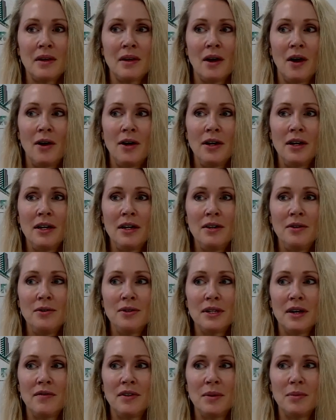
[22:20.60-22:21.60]
Are you going to
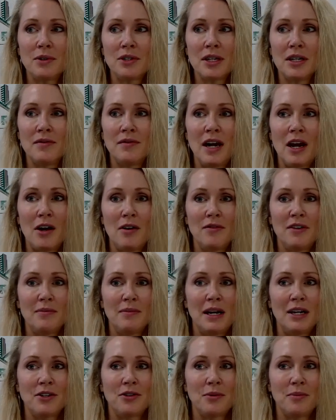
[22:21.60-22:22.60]
use 70% of ARV
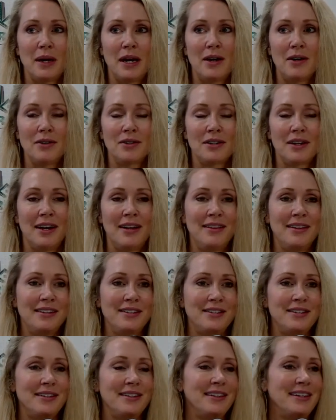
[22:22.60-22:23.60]
minus repairs? And
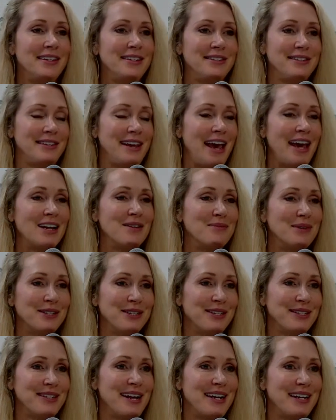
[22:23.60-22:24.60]
this animal
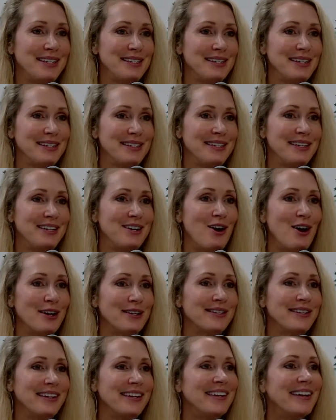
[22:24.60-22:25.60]
does not exist in
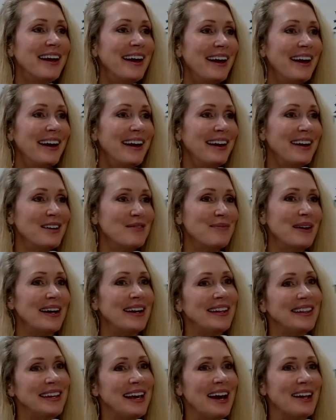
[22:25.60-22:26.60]
Austin, but
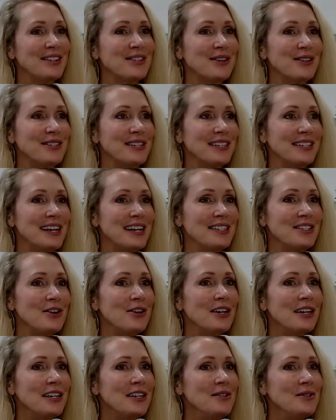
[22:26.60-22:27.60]
in the outskirts it does. Are
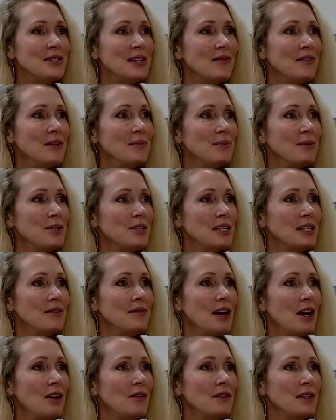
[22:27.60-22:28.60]
you going to use 70%
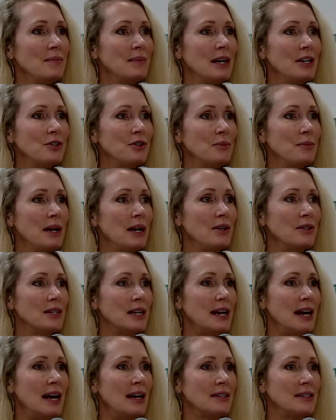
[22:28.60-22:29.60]
of ARV minus repairs
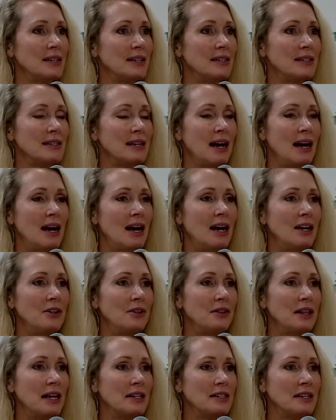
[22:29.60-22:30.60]
on a house that's a
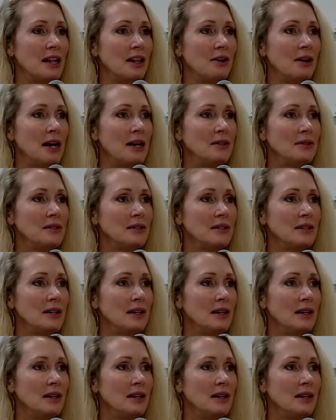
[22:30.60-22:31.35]
$100,000 house?